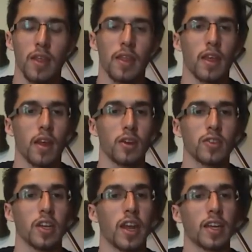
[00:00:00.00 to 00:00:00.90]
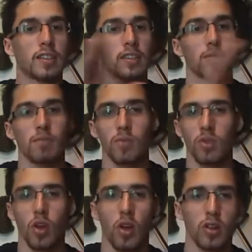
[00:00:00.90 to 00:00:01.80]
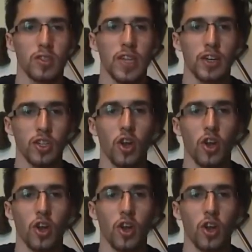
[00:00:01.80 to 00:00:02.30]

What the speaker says: There's a nice section,